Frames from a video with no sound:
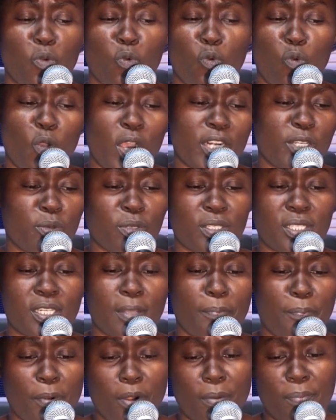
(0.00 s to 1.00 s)
What was
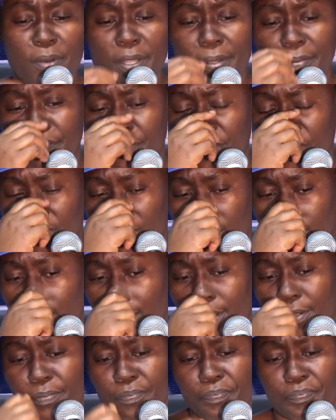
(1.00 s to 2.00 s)
the problem, you
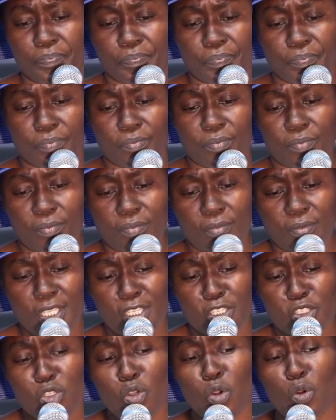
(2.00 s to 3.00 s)
see?
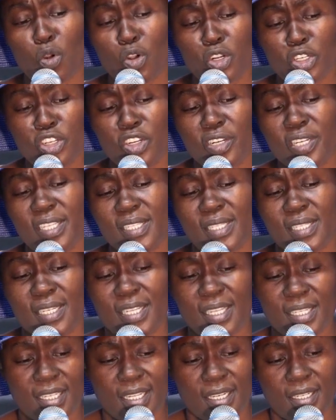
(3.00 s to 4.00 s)
So caution is
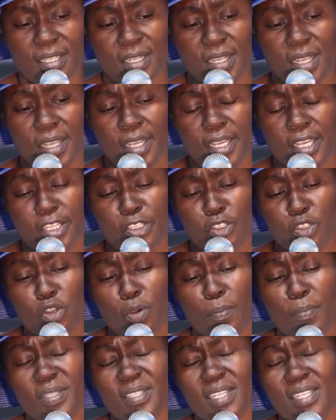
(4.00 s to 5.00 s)
needed.
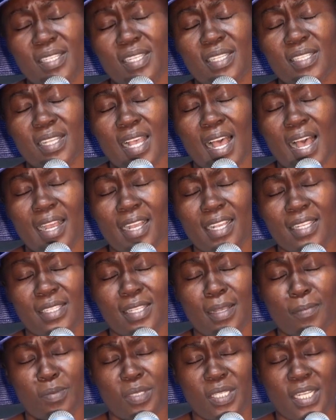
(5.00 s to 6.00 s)
So Moses' anger
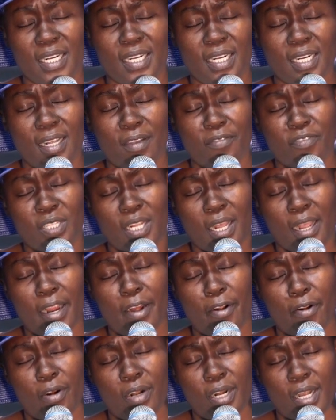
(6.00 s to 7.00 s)
subsided after
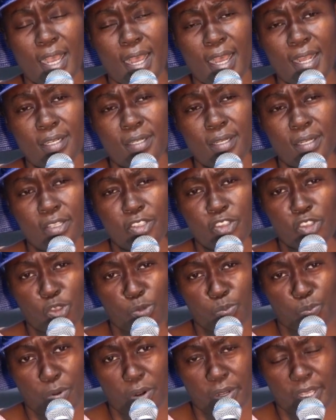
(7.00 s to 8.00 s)
Aaron had
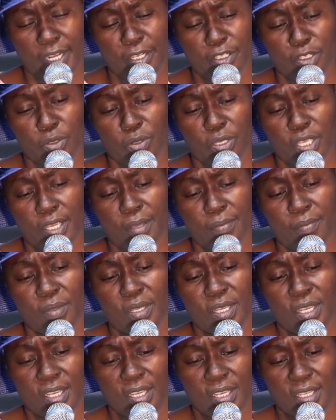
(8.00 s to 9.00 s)
spoken to him.
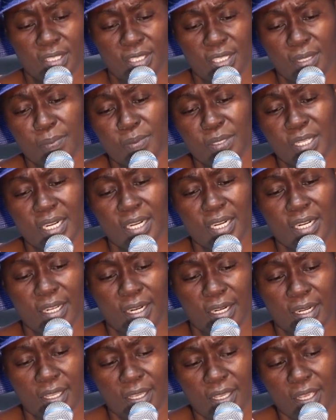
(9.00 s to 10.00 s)
It subsided
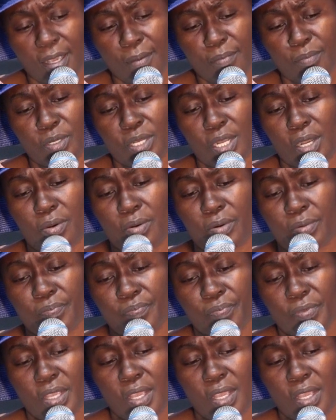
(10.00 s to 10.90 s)
and he came down.